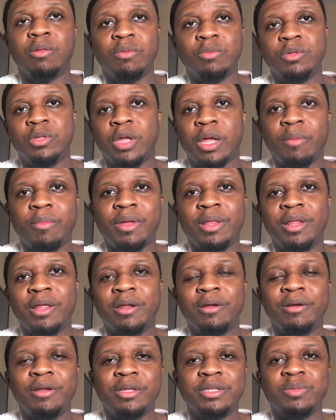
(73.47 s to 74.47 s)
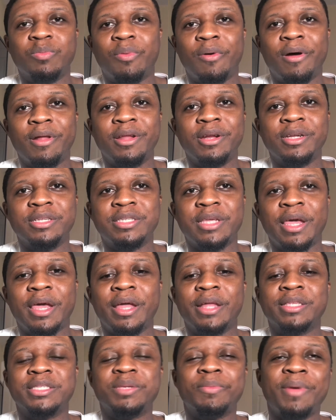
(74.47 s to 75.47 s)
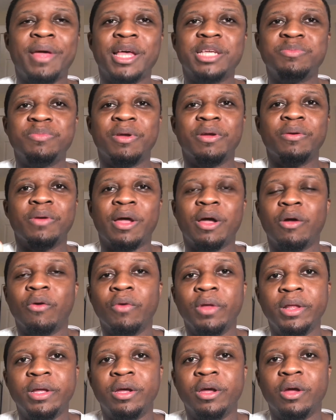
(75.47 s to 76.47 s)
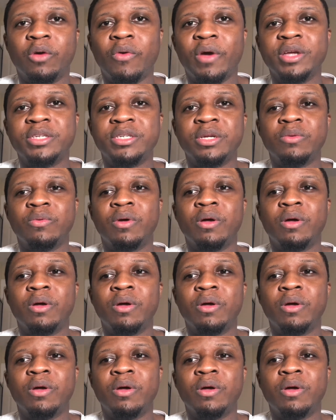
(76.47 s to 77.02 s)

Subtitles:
Damian Lillard needs a ball in his hands. Somebody asked me a really good question.